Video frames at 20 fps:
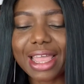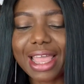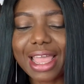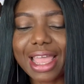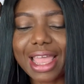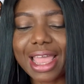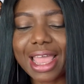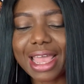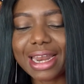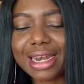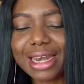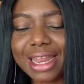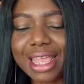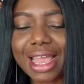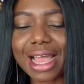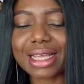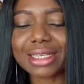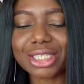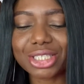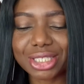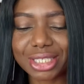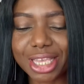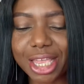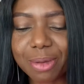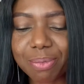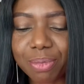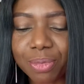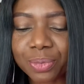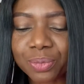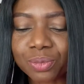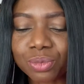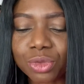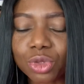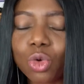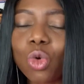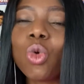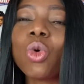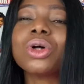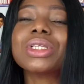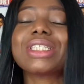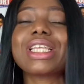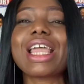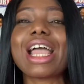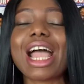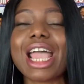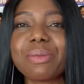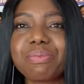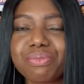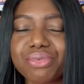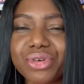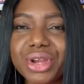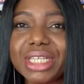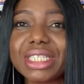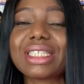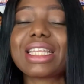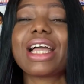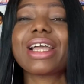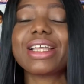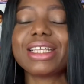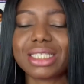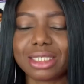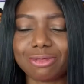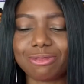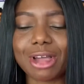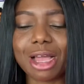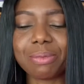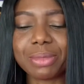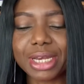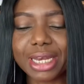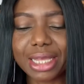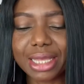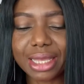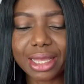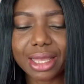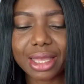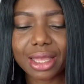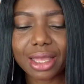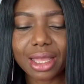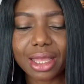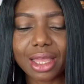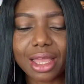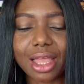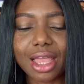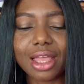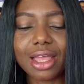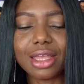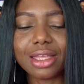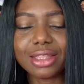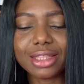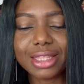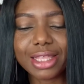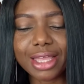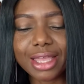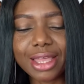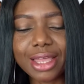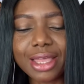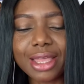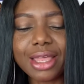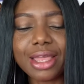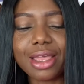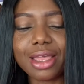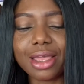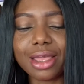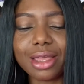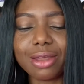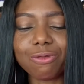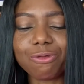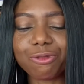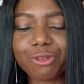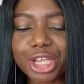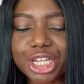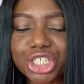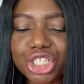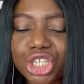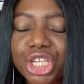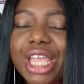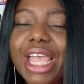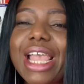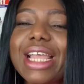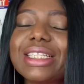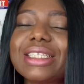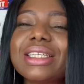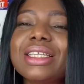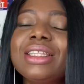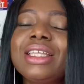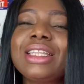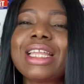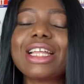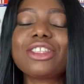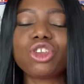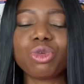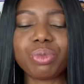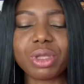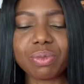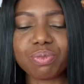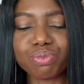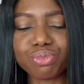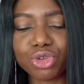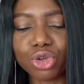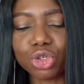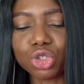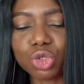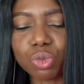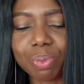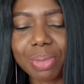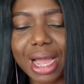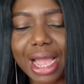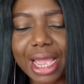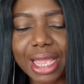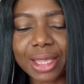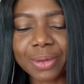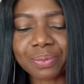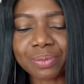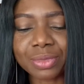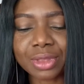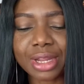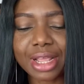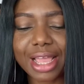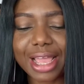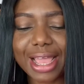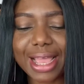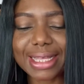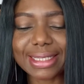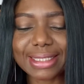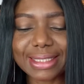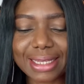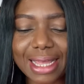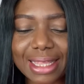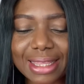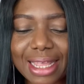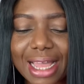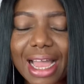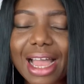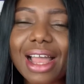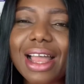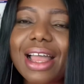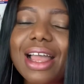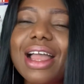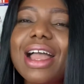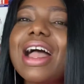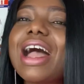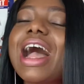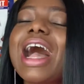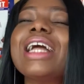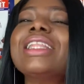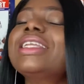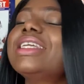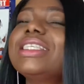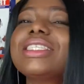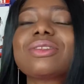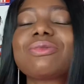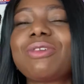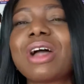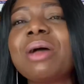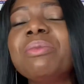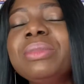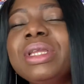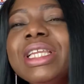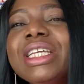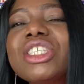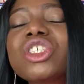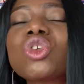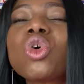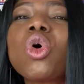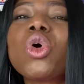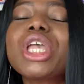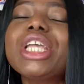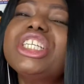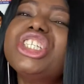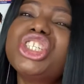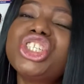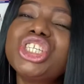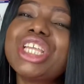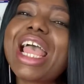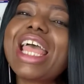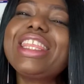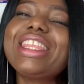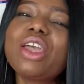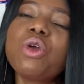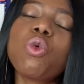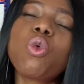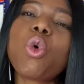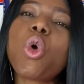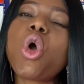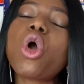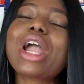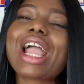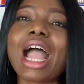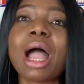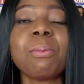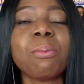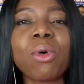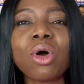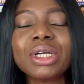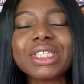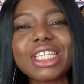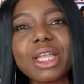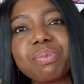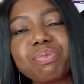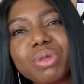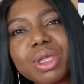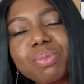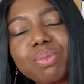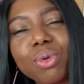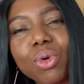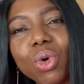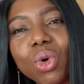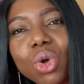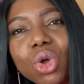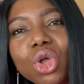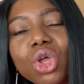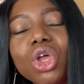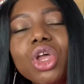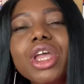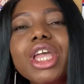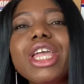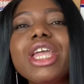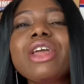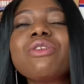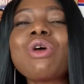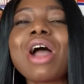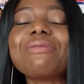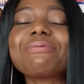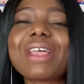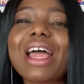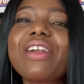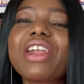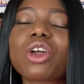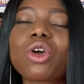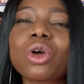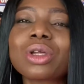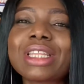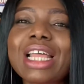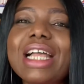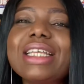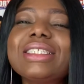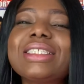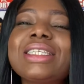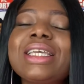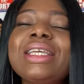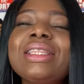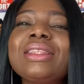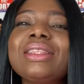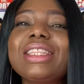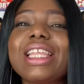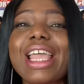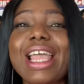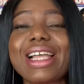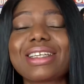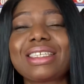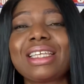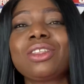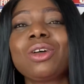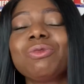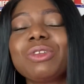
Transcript: Eliashib, who was the high priest, and his family. The fish gate needed to be built by Hosanna and his family. So he shared the work among the people. After recognizing the extent of the